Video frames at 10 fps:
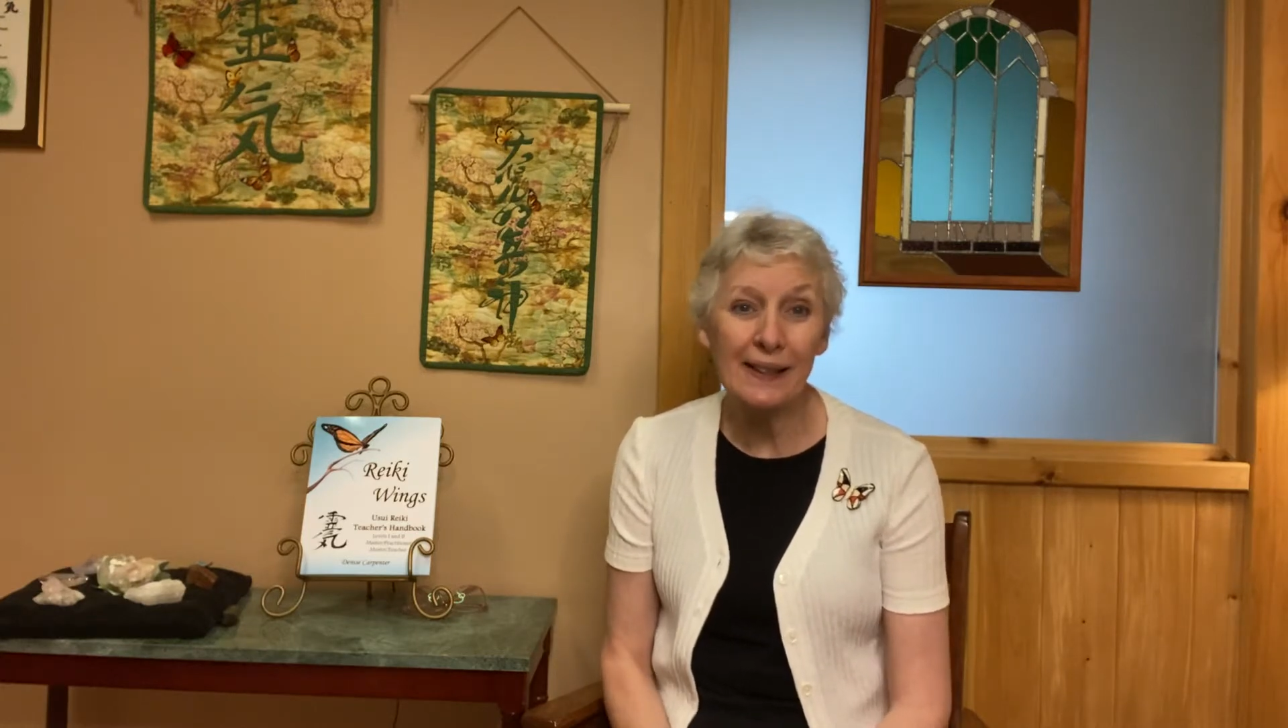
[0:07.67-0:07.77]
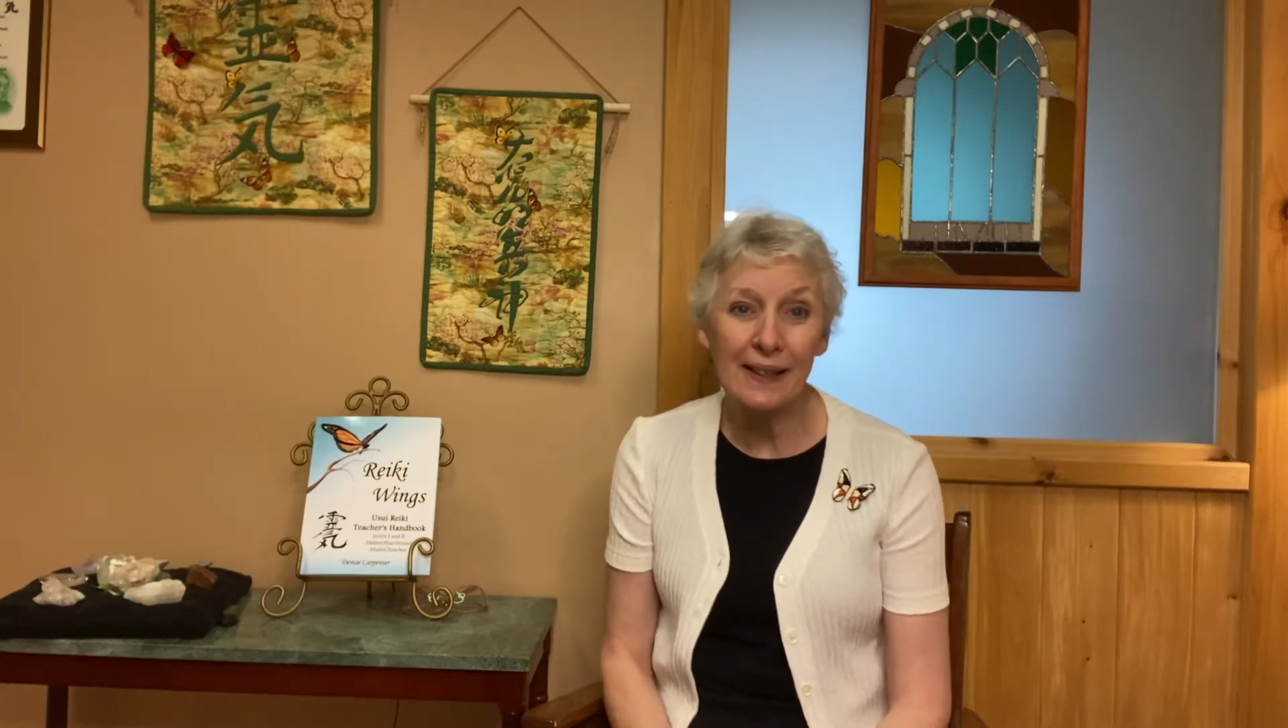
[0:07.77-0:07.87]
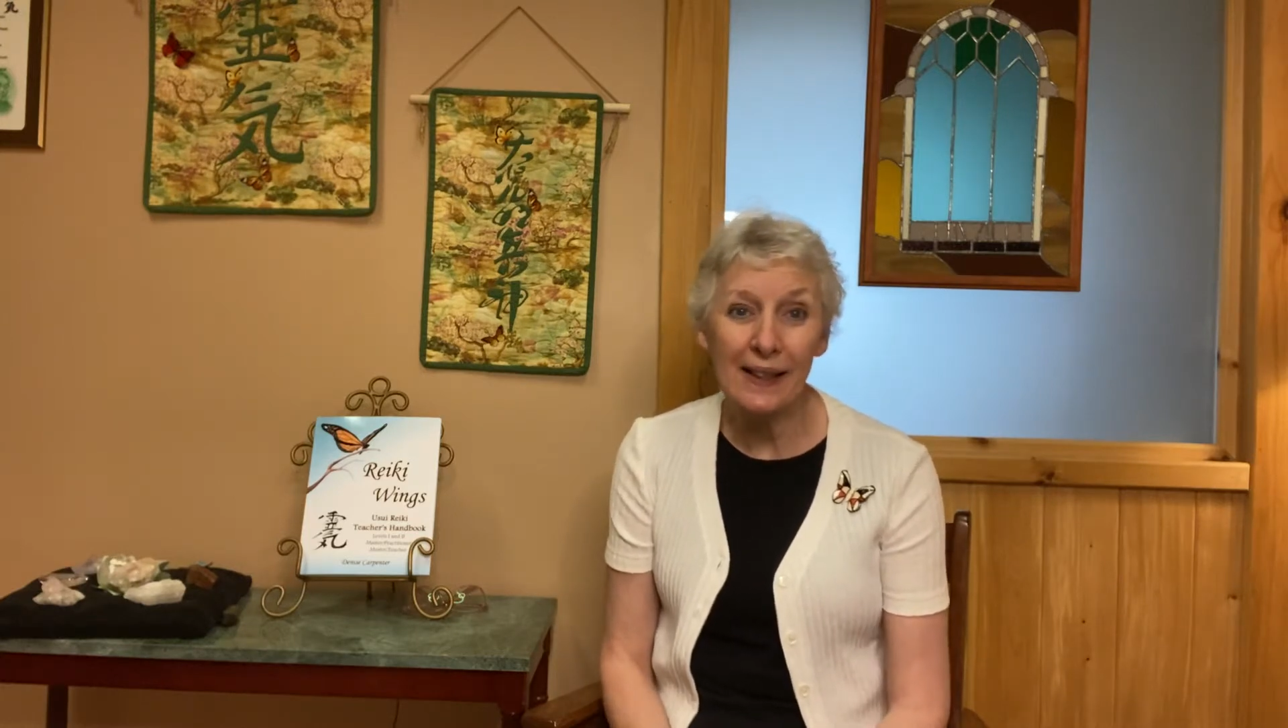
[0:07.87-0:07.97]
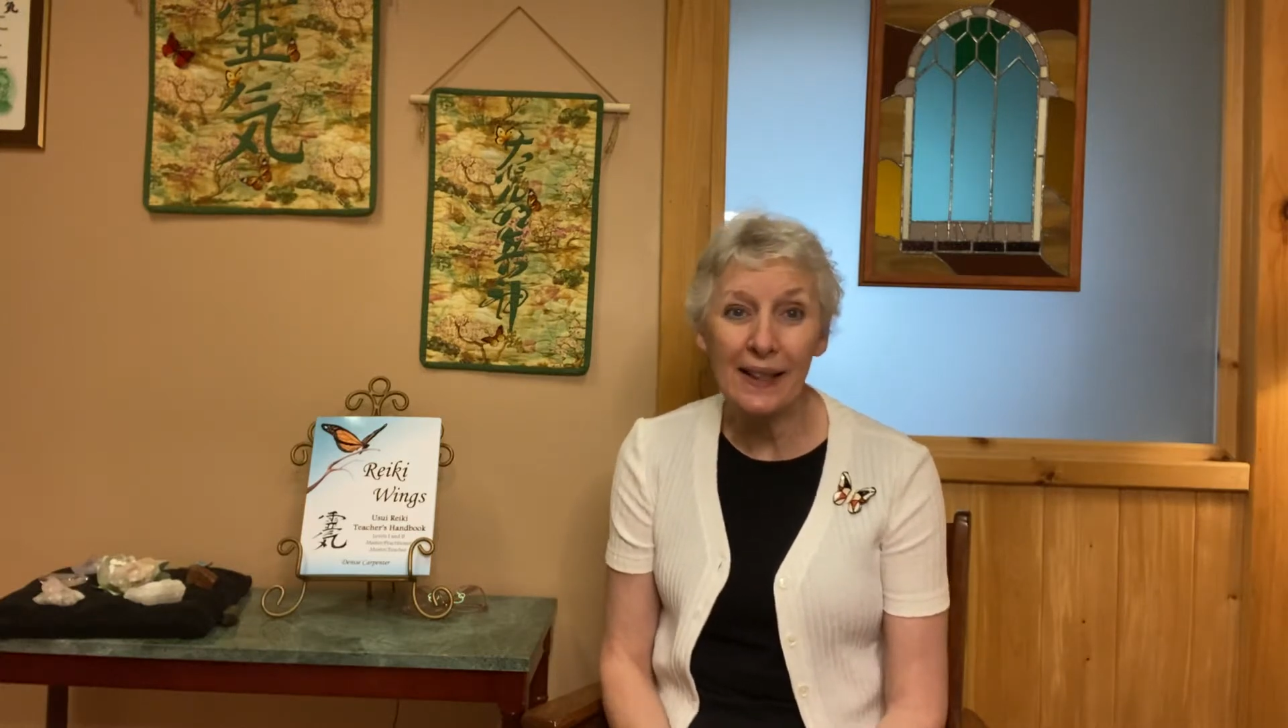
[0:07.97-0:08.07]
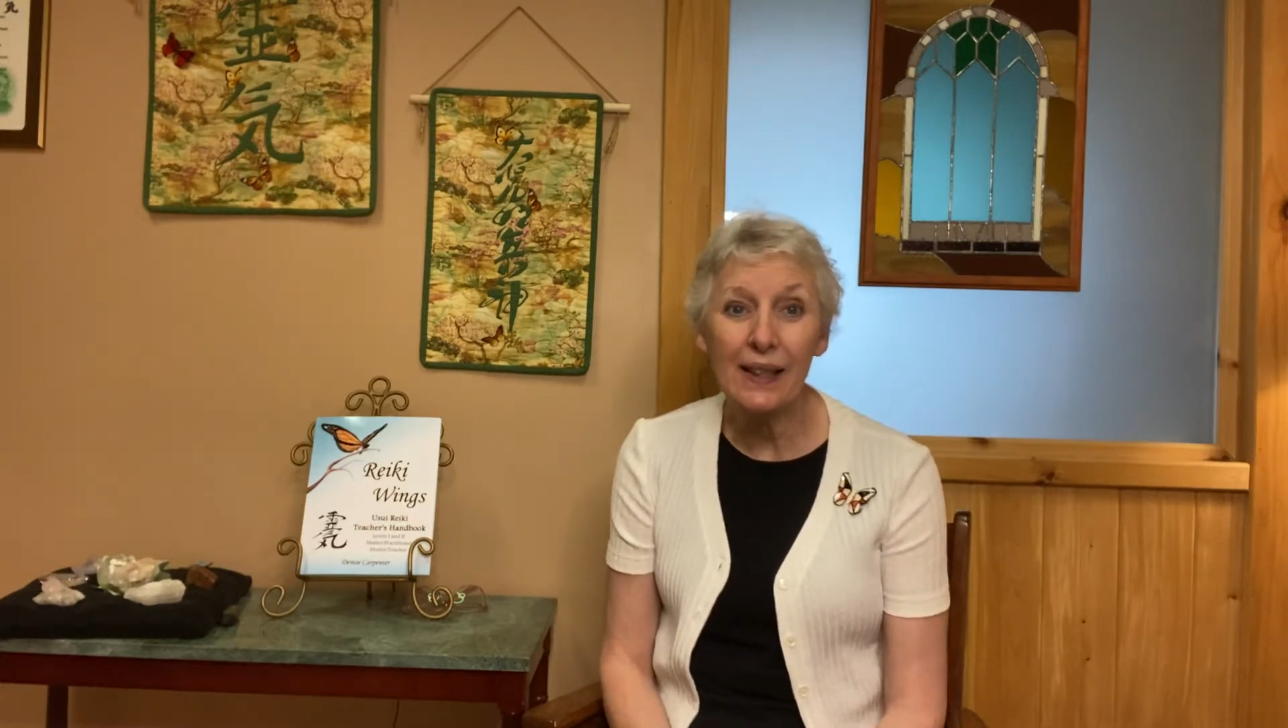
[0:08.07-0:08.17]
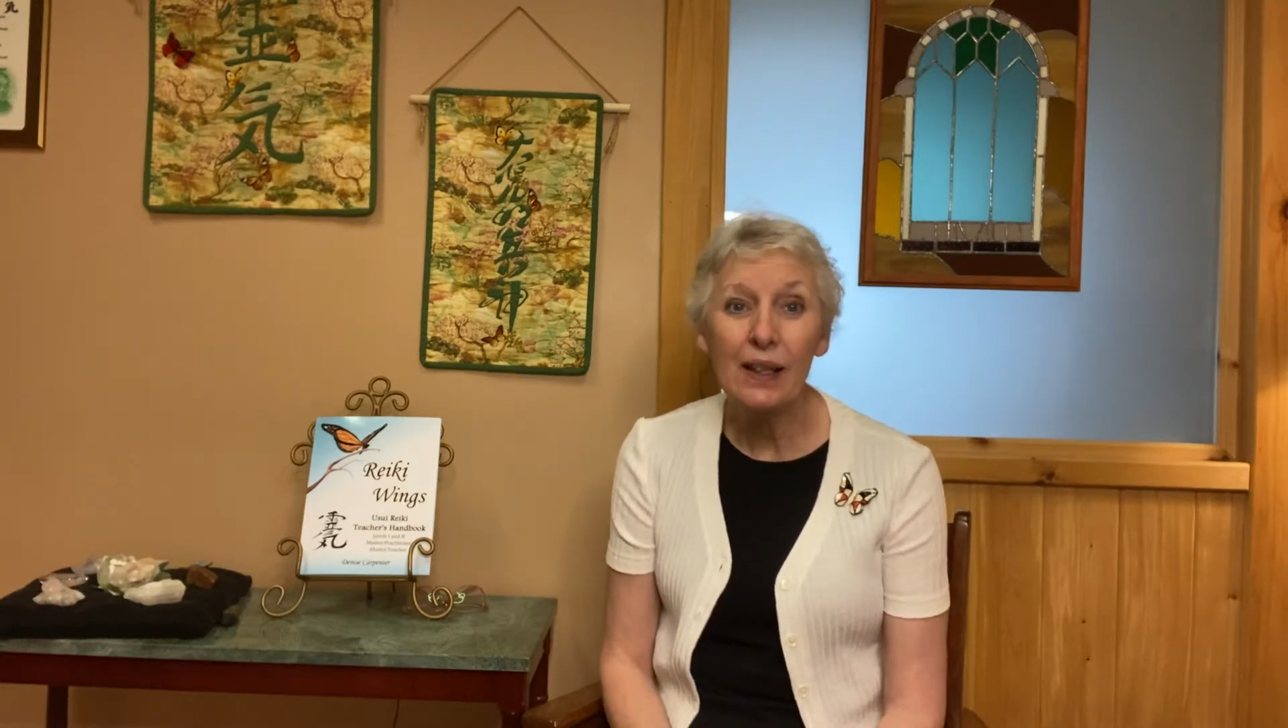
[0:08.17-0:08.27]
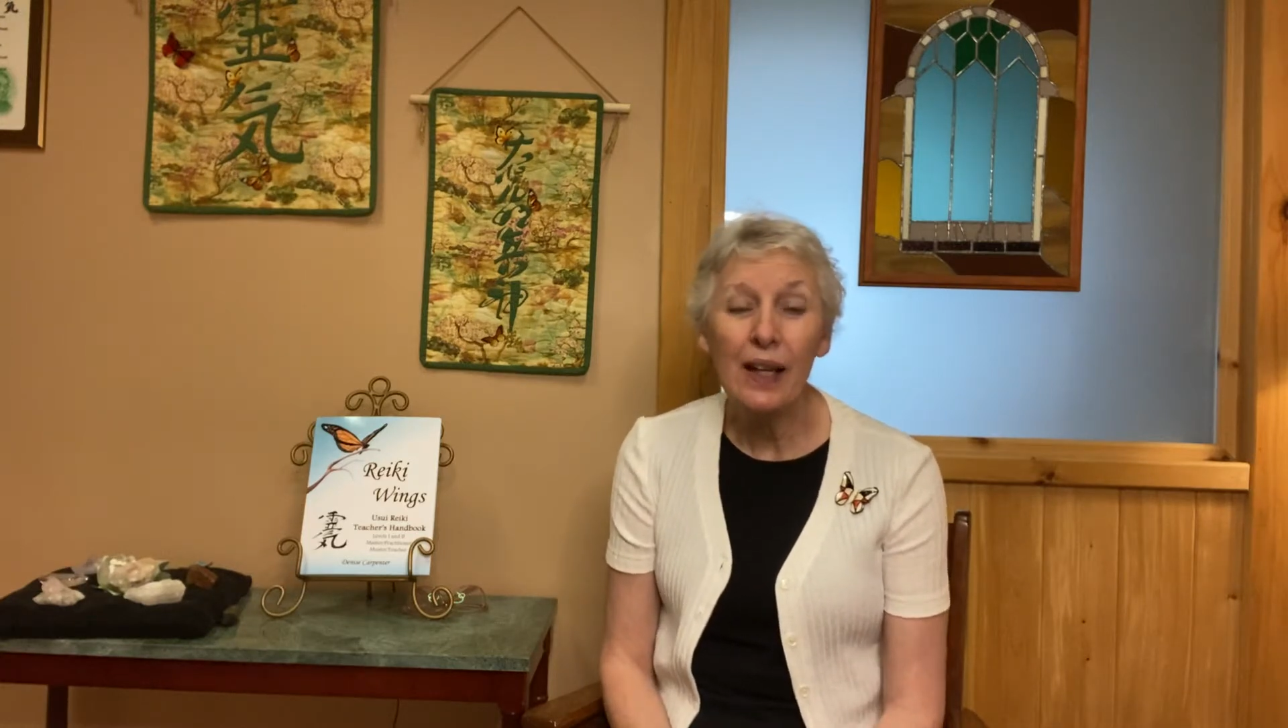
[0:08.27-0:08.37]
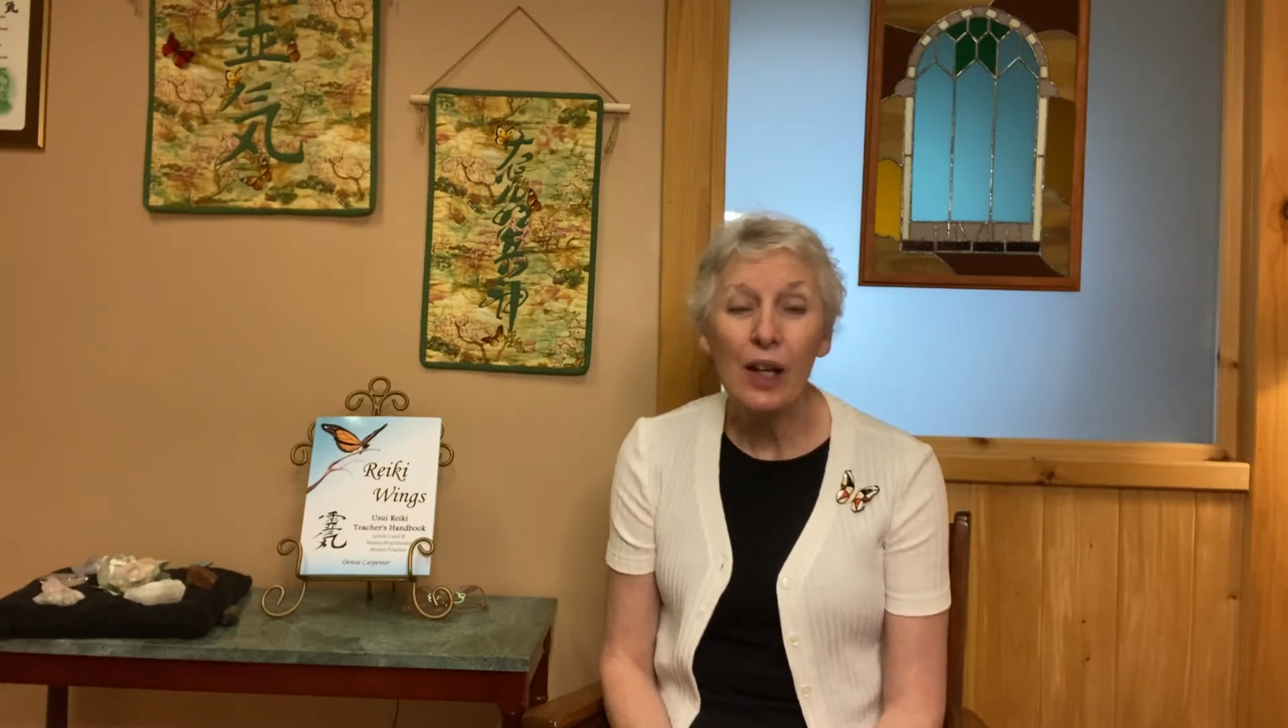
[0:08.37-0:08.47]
today.